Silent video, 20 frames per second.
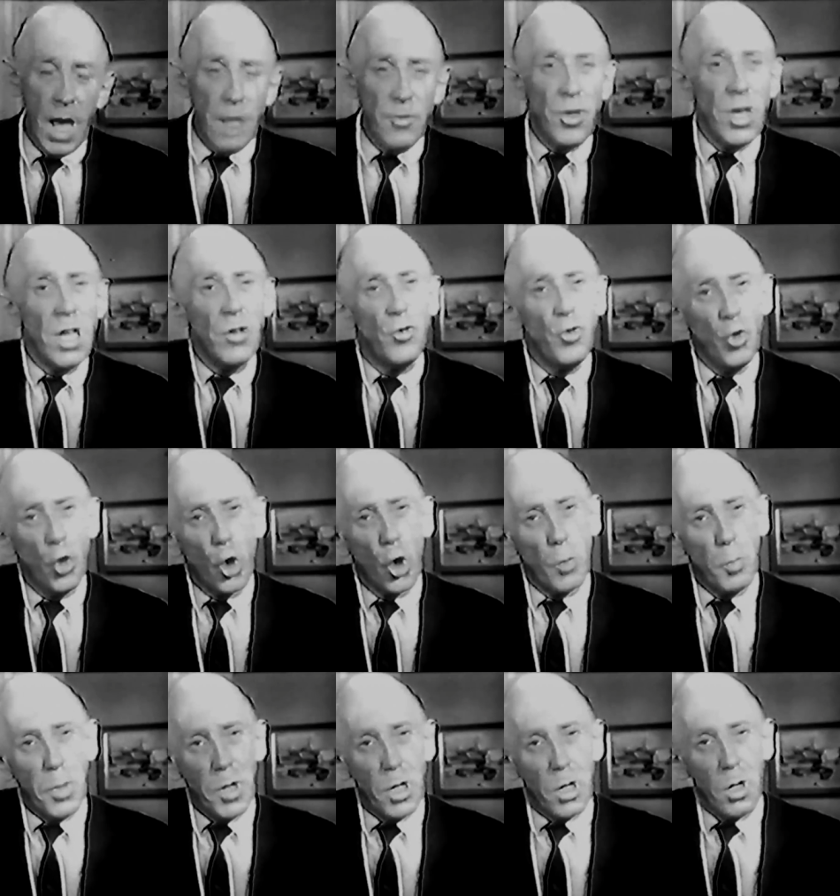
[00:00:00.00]
And yet
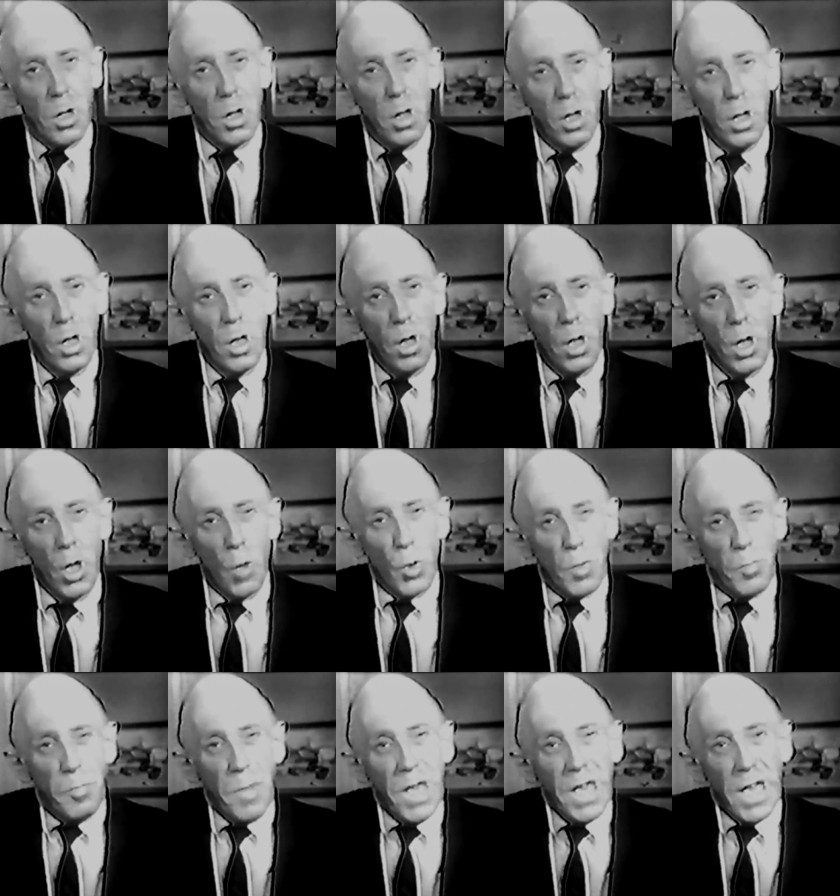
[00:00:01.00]
your bill
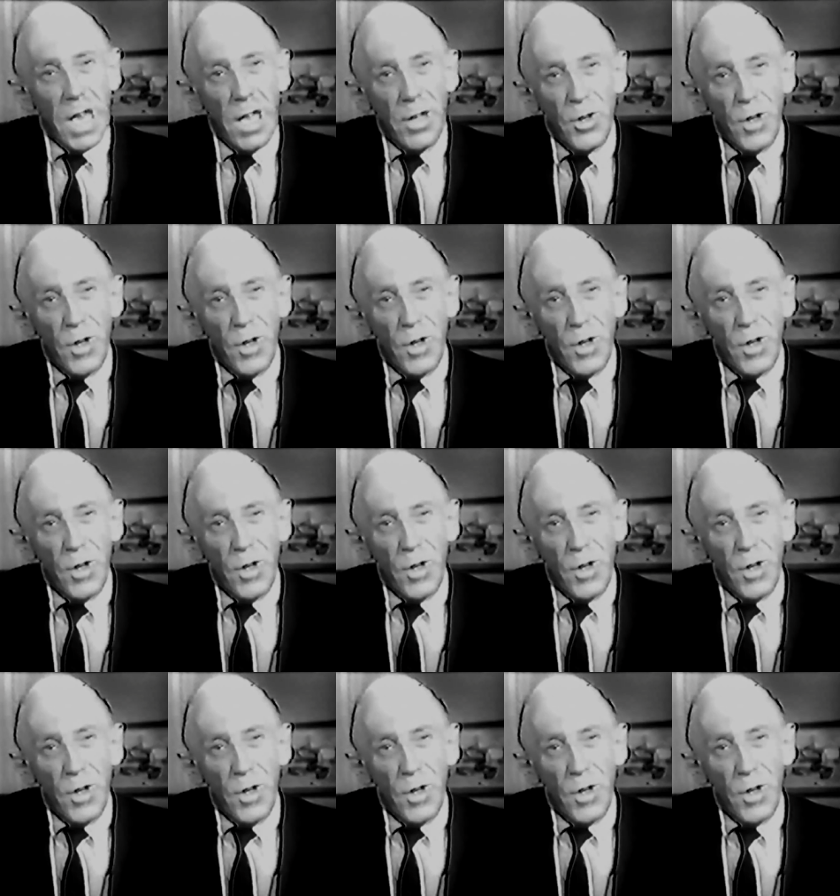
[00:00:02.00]
would make